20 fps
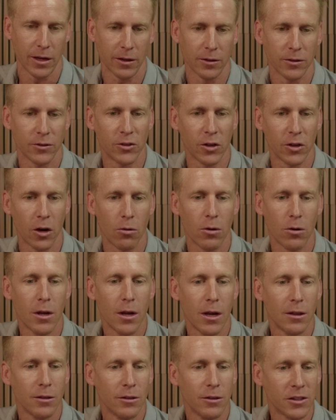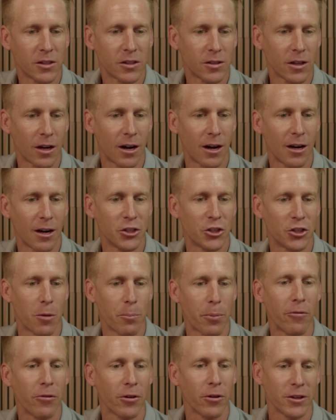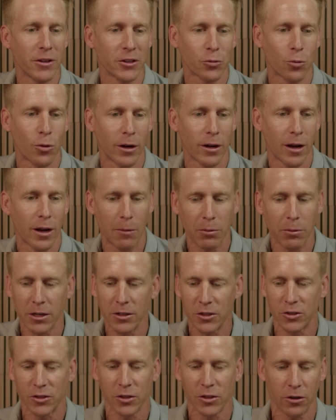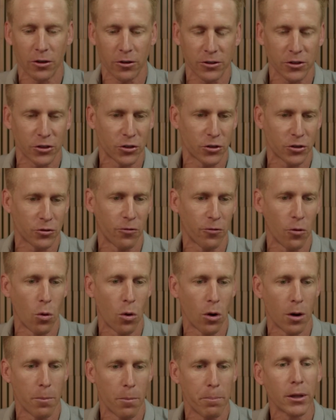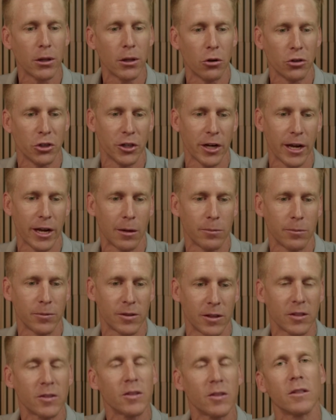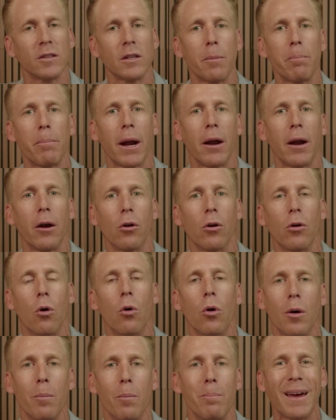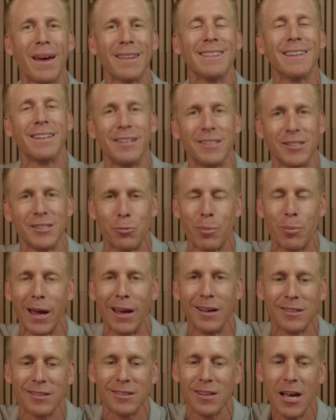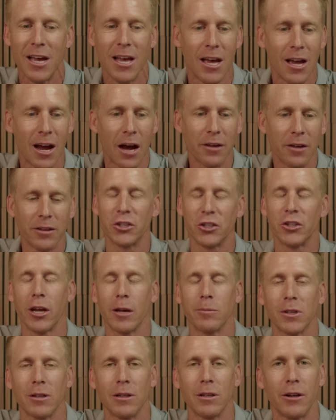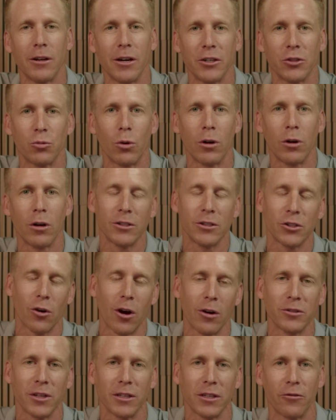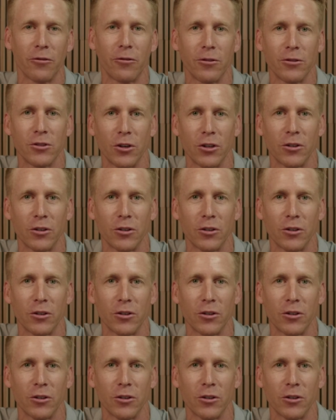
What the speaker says: So let's jump over to this one. I'm gonna search for pillow shams. This is an apparel or a bed linen space. I think sham's a hilarious word, so I always like to search for